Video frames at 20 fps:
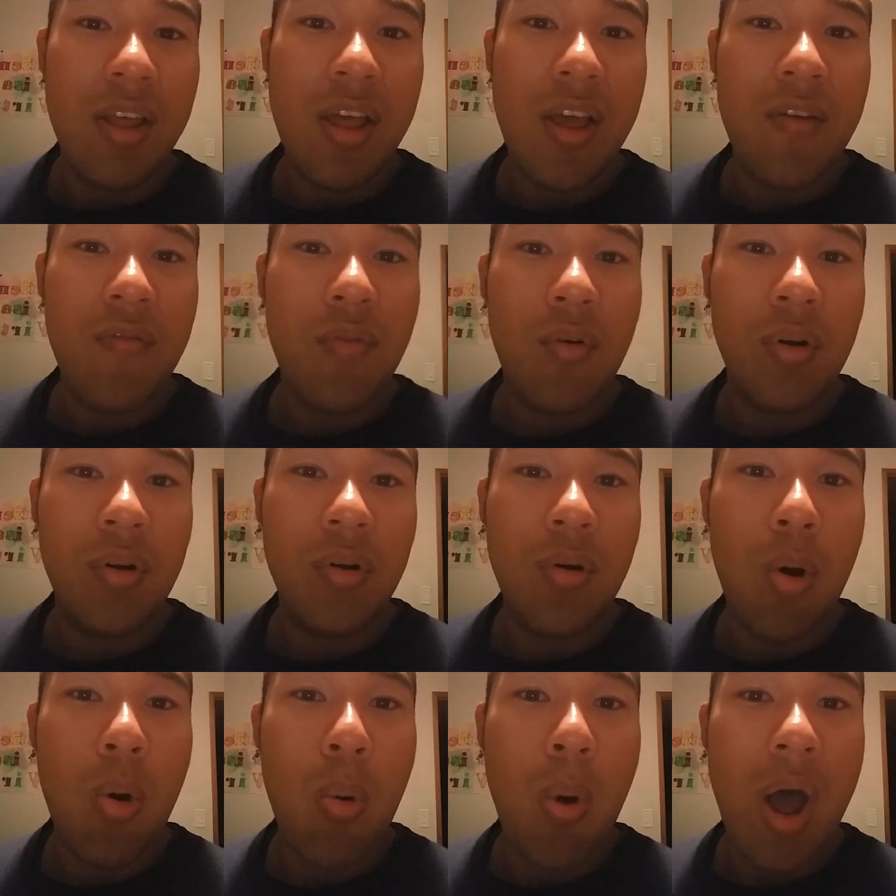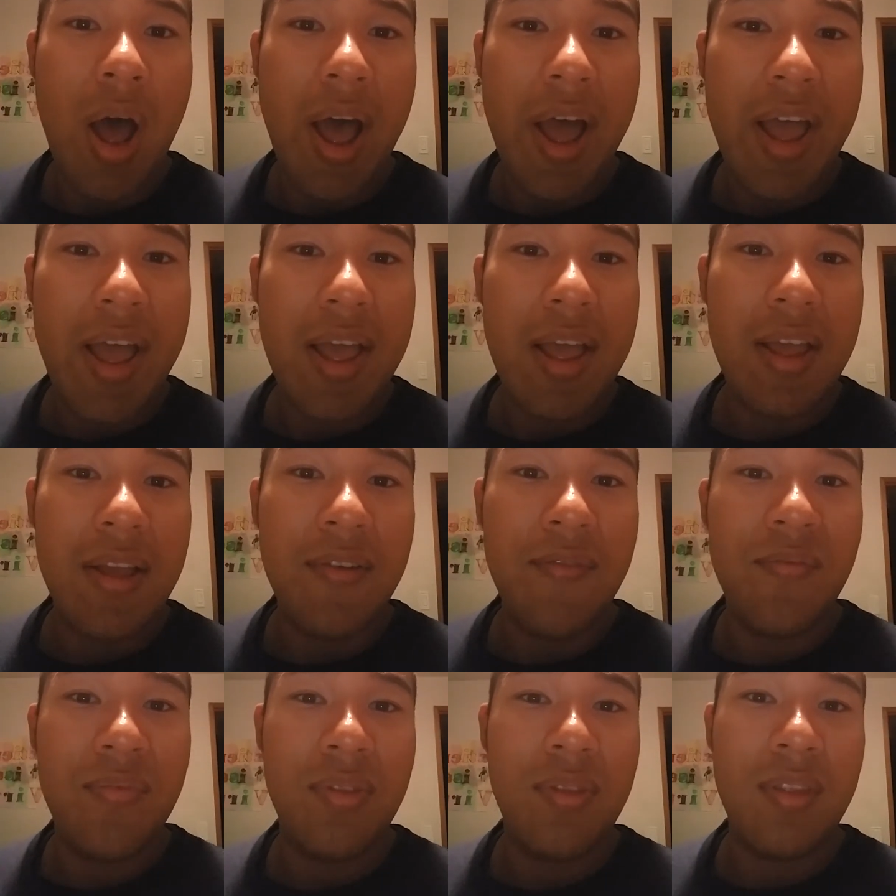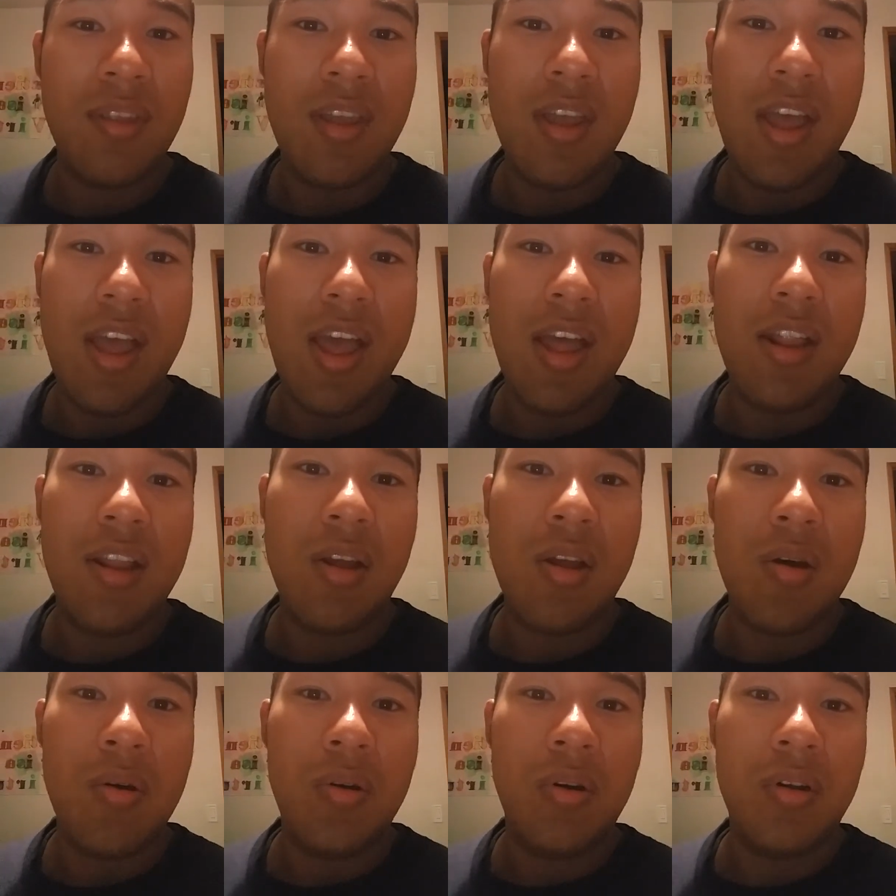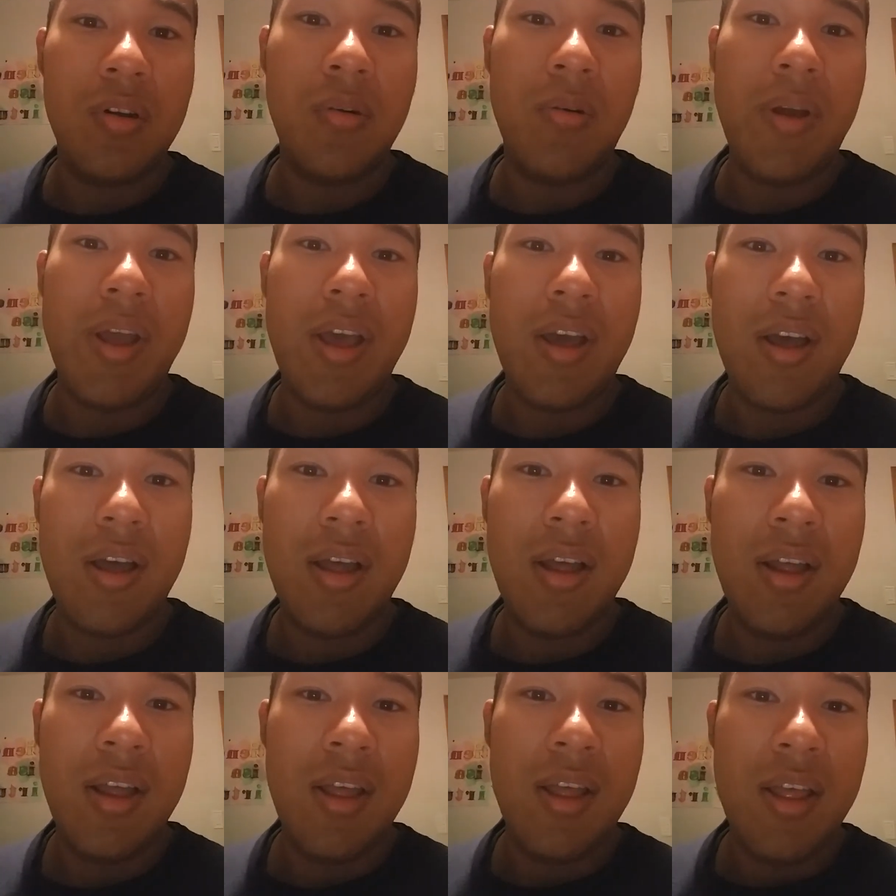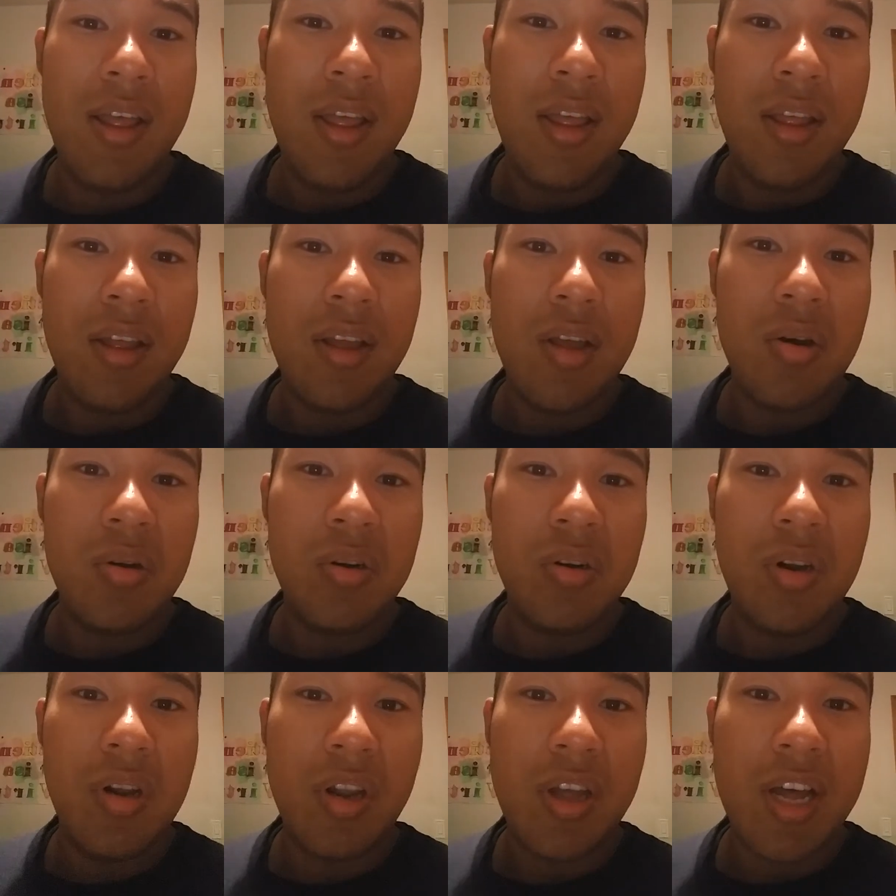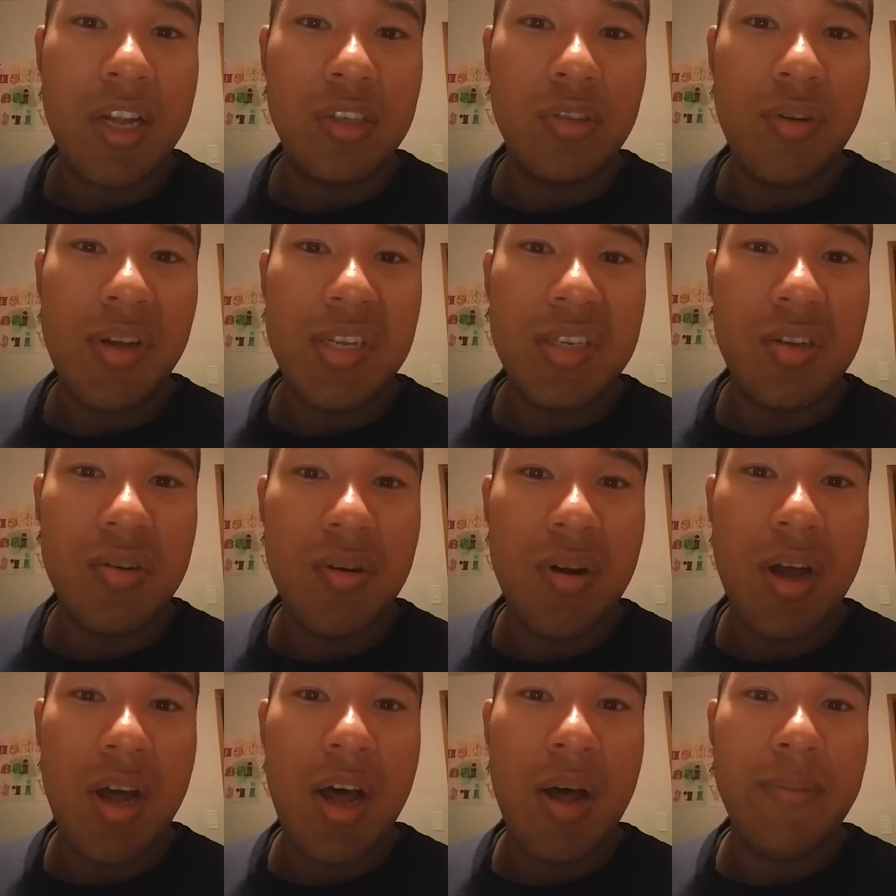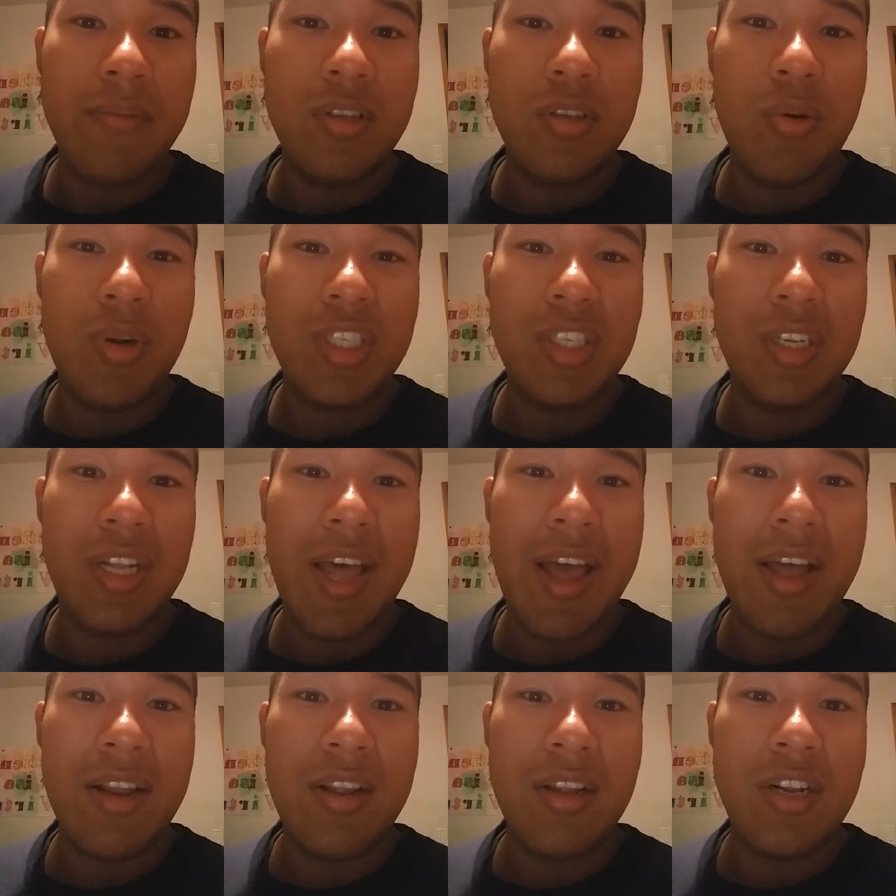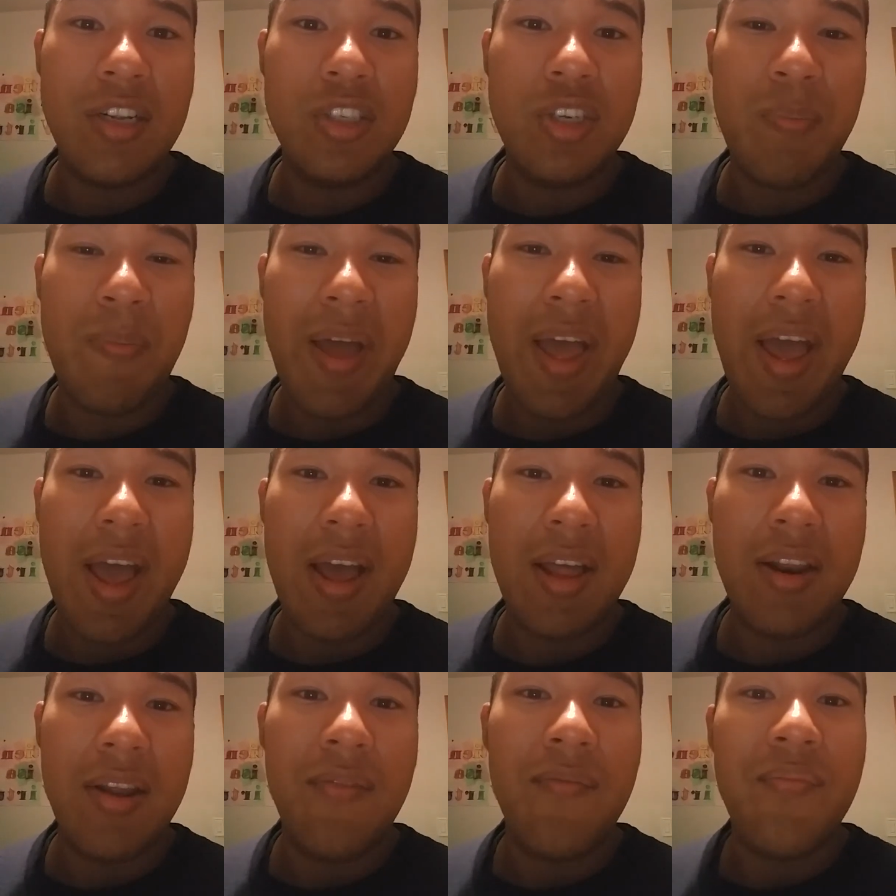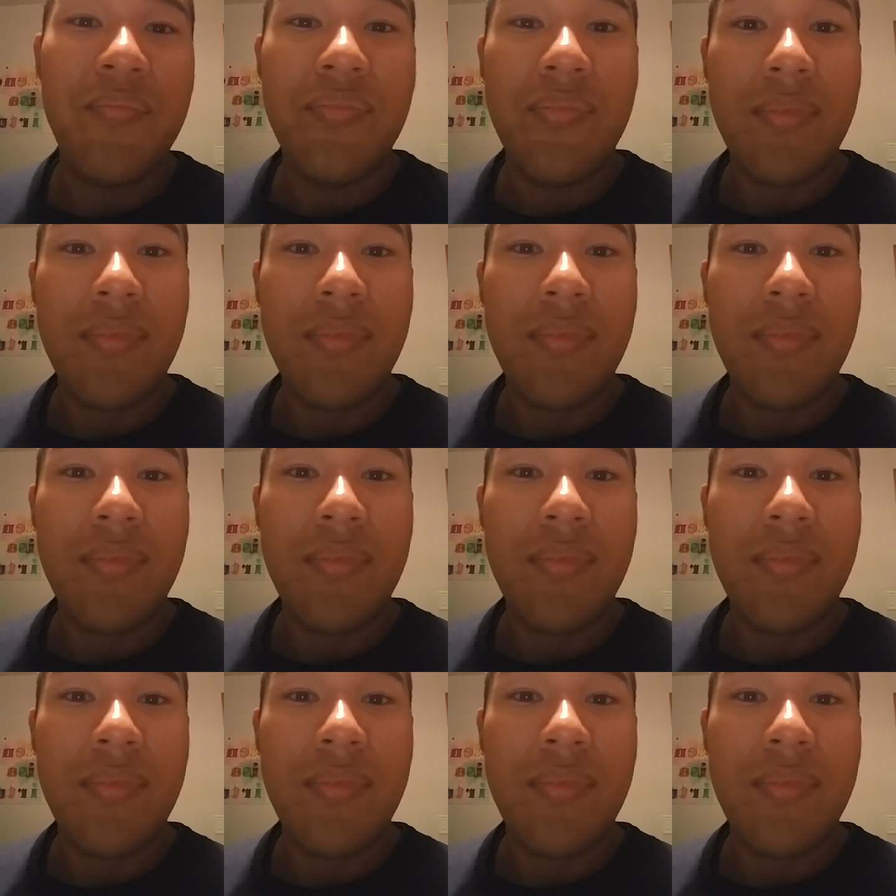and for the Hawaii, and go to Korea, go to the country to Switzerland and to Japan,